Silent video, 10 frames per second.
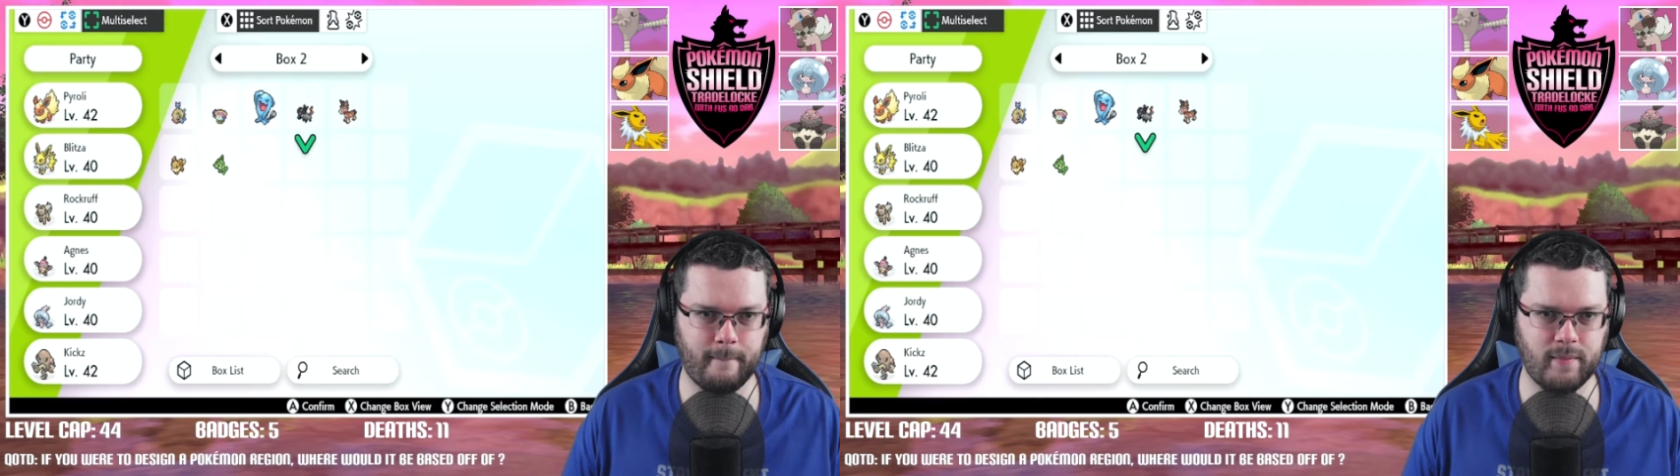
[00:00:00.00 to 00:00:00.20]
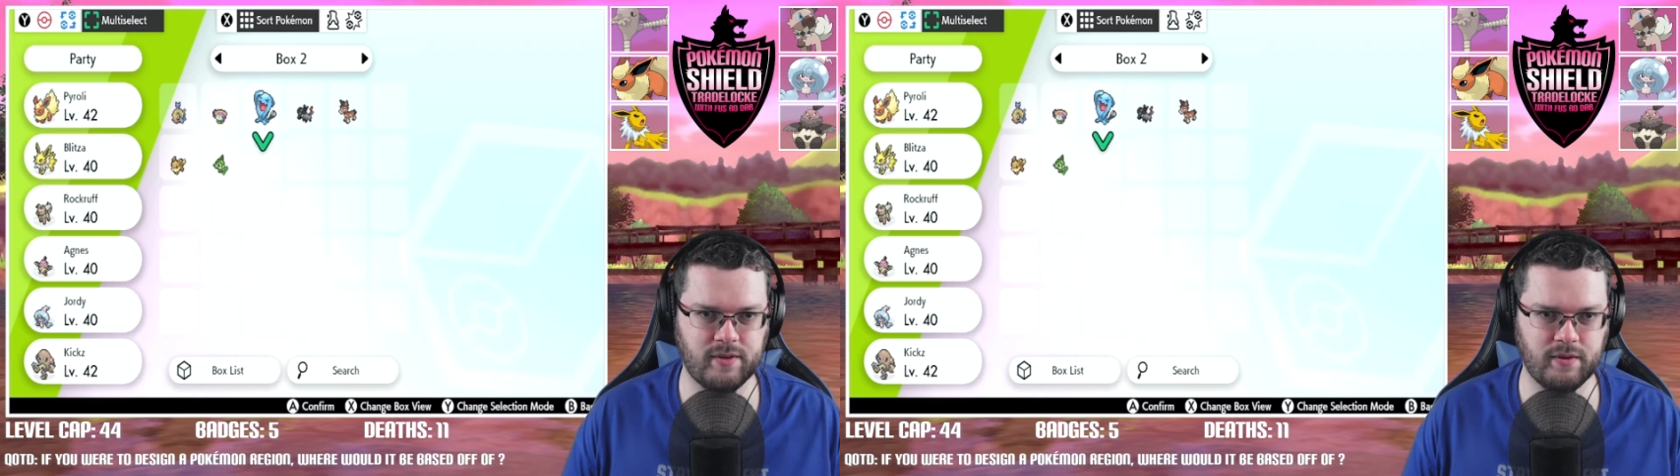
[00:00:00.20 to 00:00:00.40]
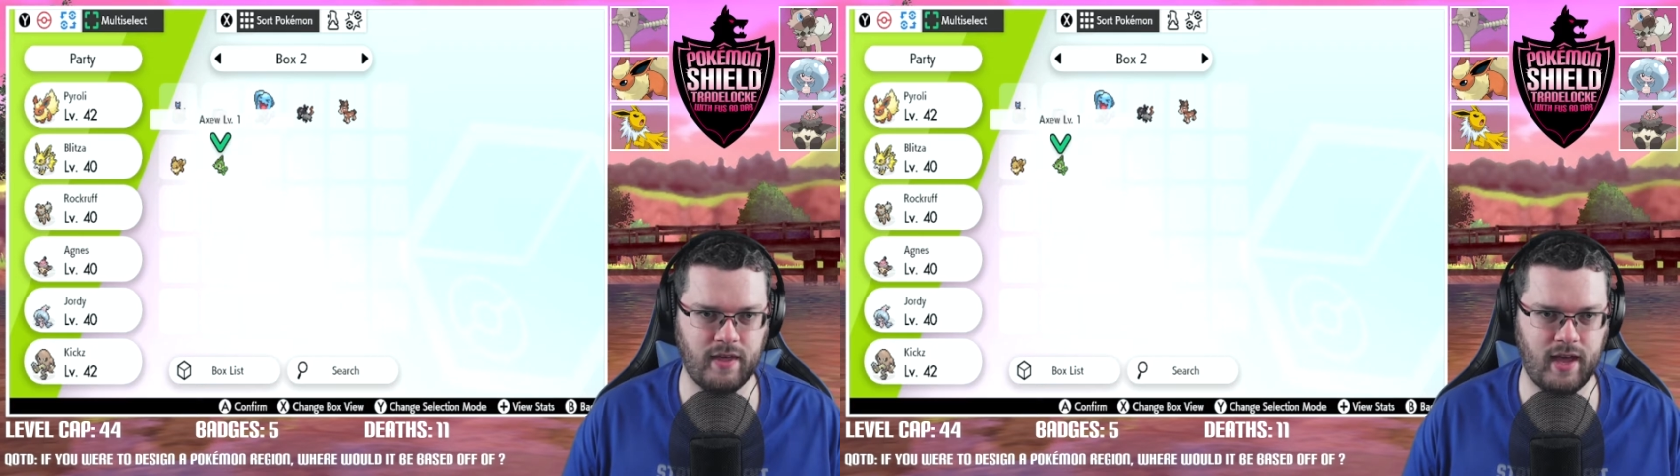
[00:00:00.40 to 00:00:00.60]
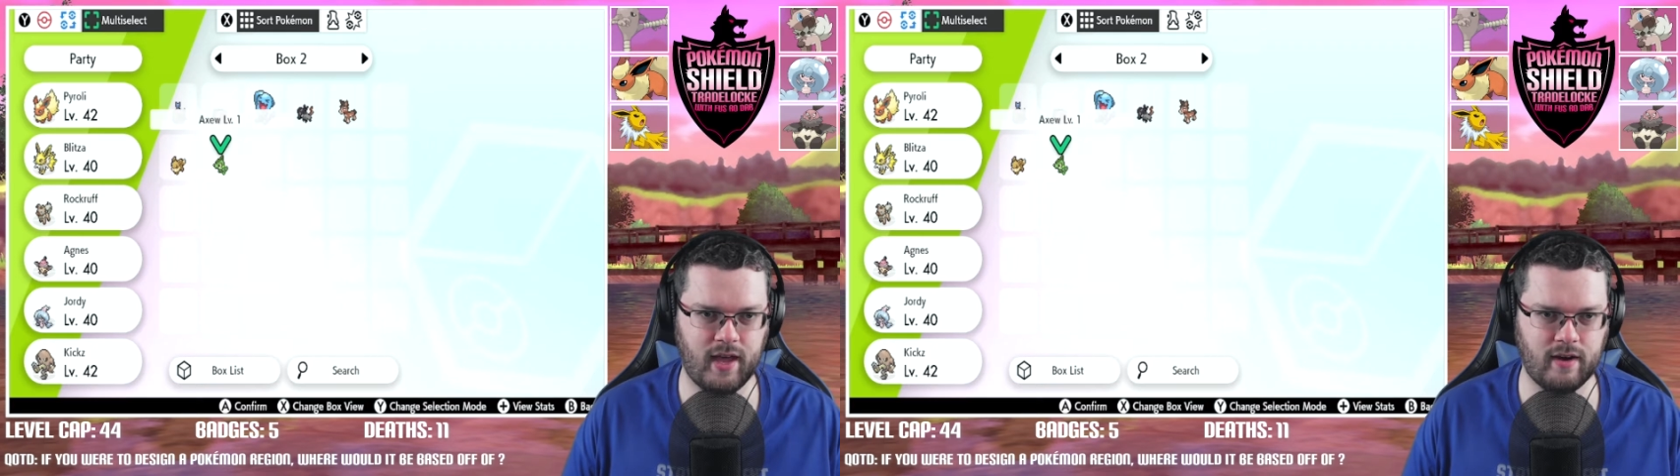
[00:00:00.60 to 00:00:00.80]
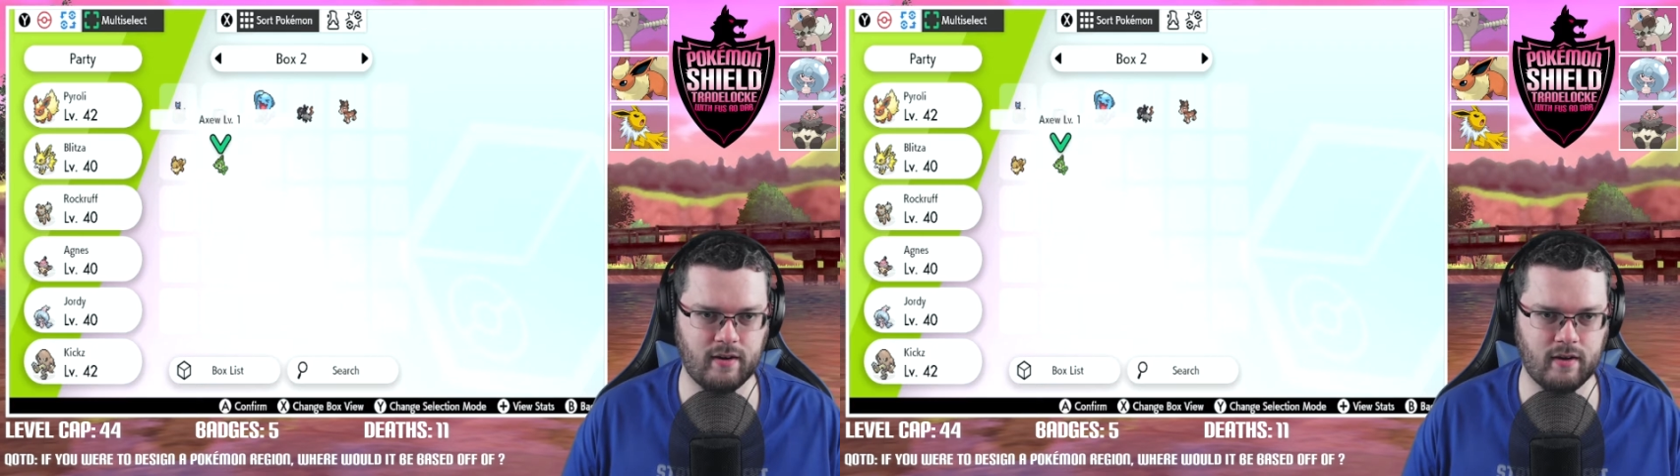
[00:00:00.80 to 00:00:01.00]
do
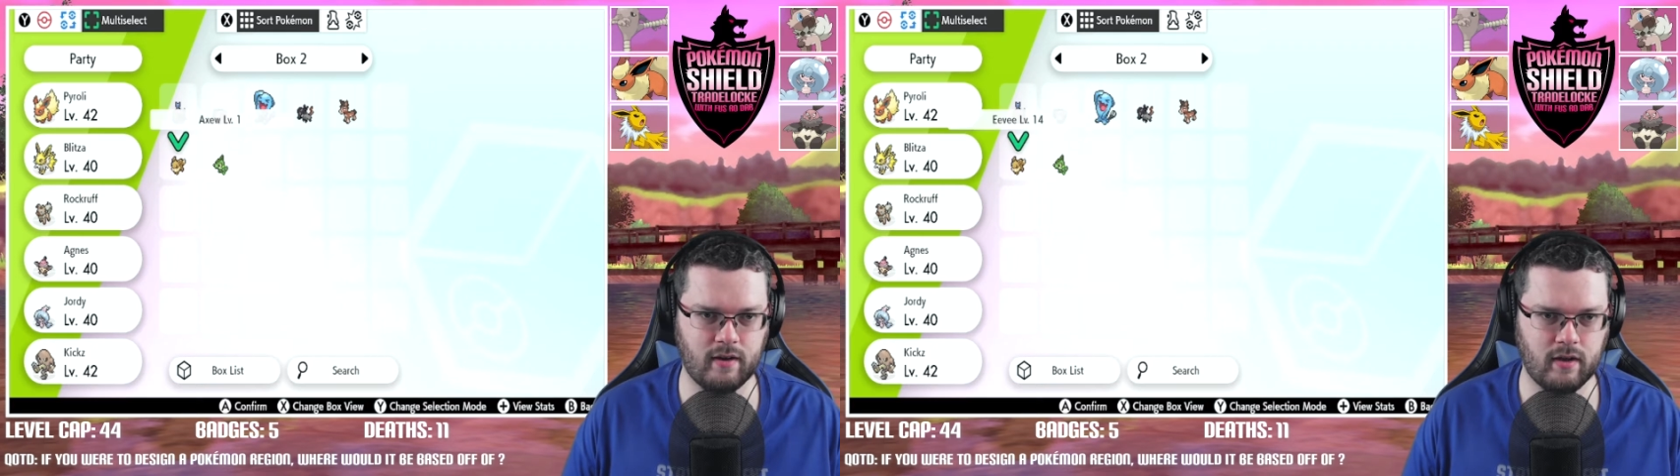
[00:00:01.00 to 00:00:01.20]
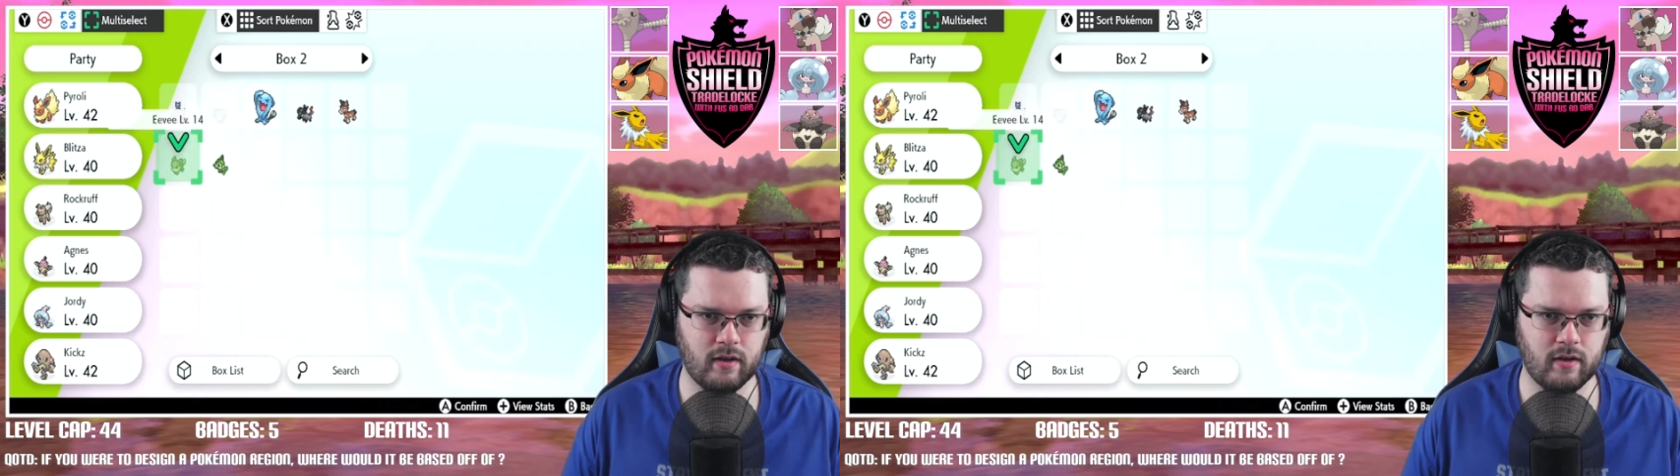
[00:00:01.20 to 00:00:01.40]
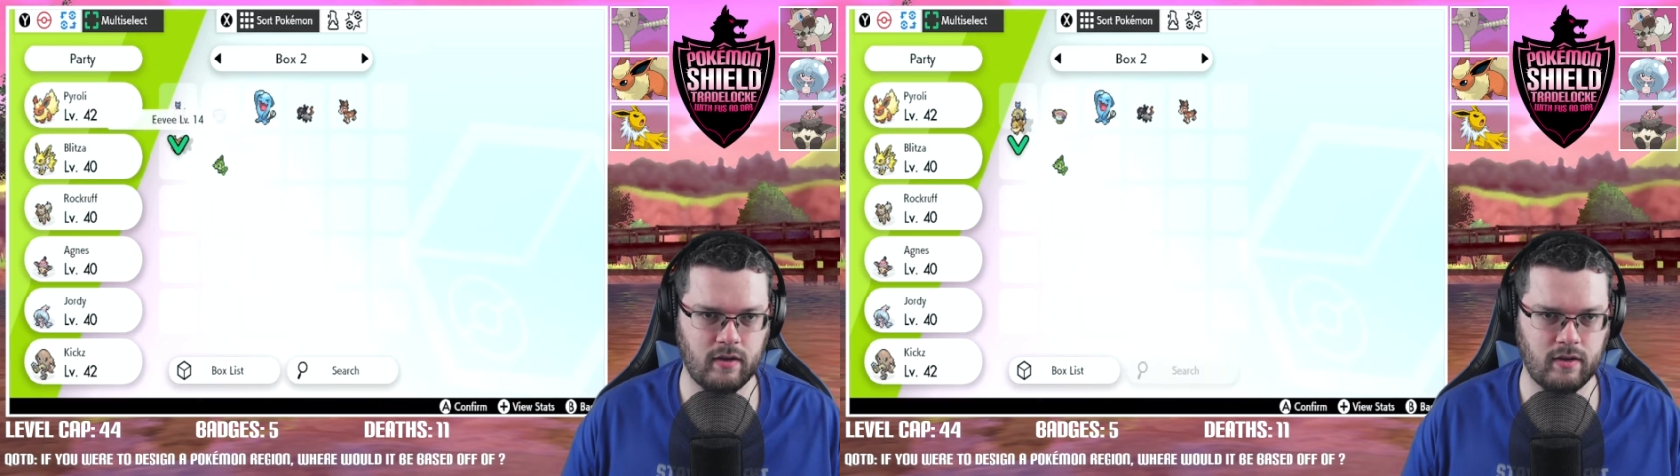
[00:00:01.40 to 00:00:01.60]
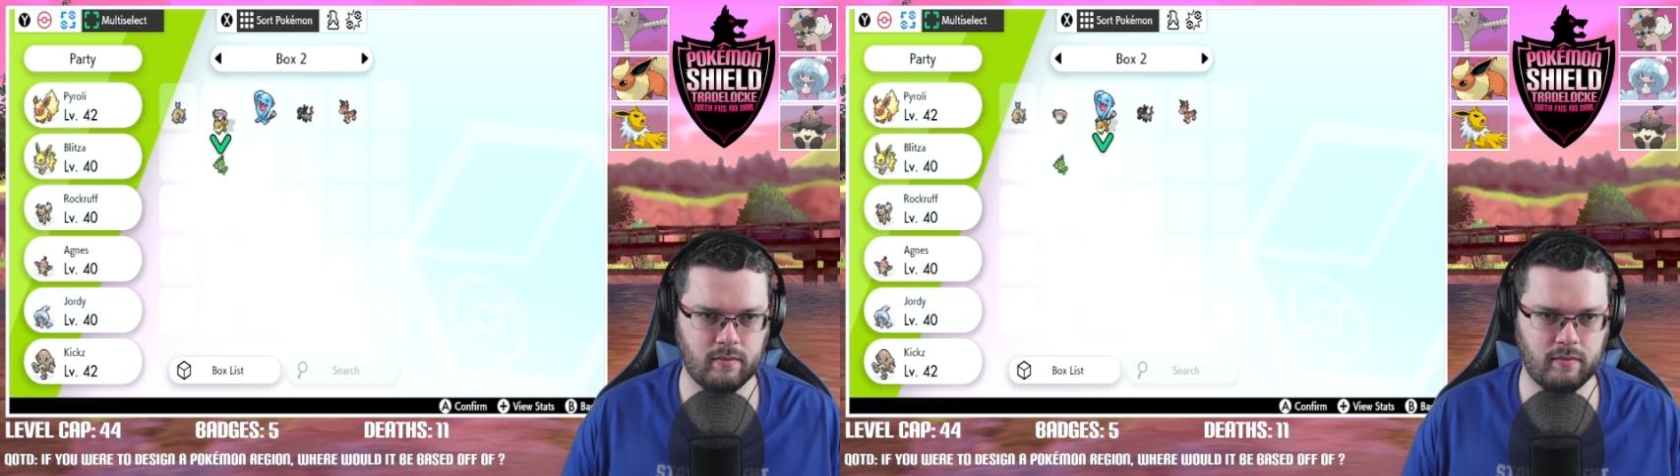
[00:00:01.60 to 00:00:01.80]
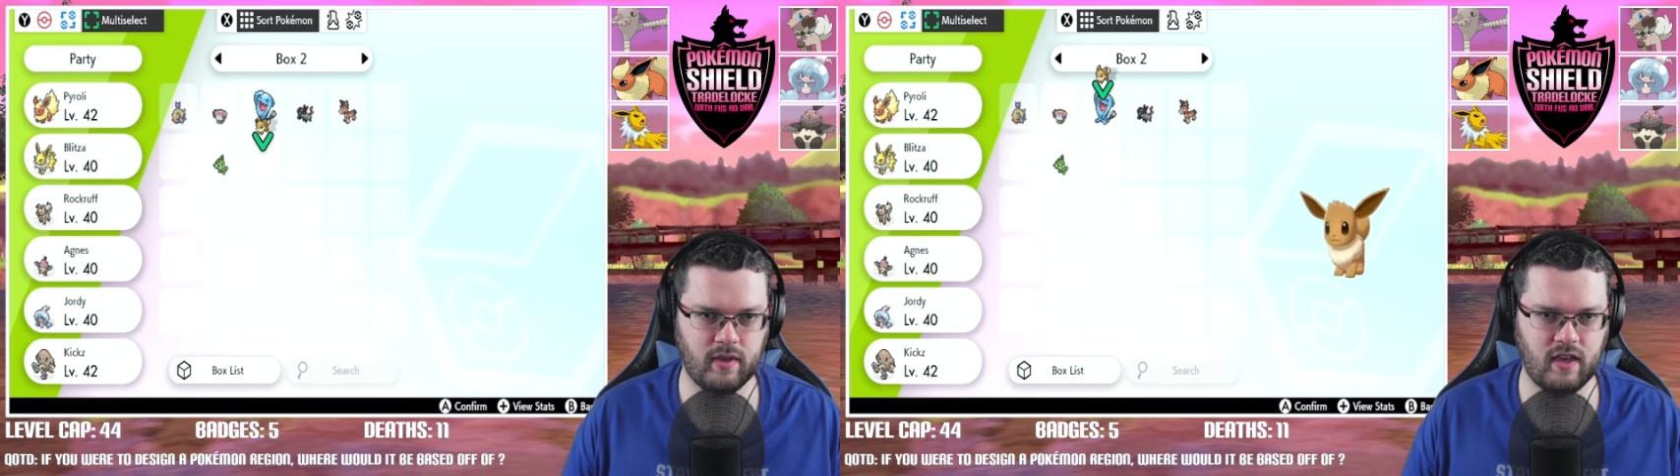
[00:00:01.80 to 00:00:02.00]
that.
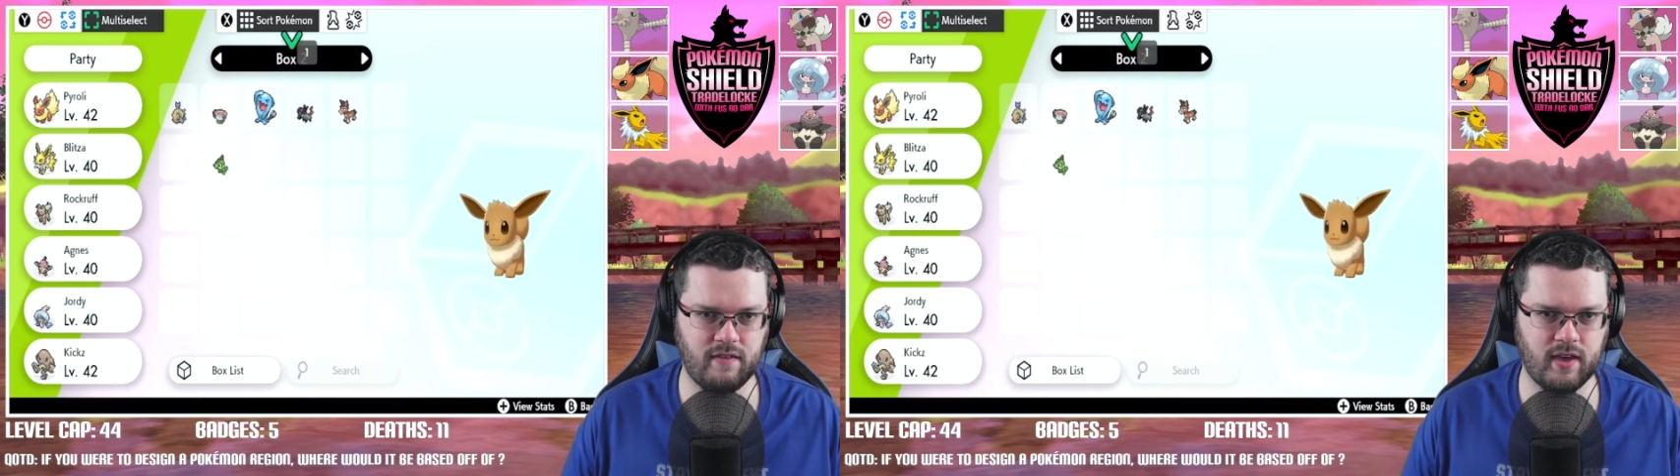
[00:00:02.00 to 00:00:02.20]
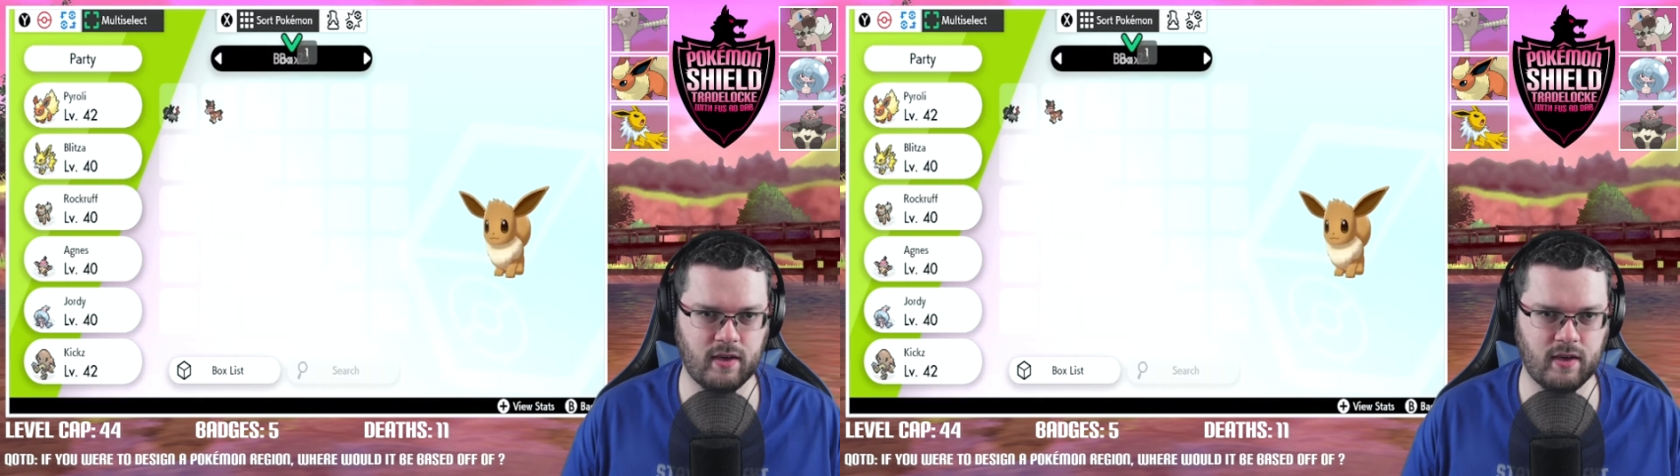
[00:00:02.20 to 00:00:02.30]
Eevee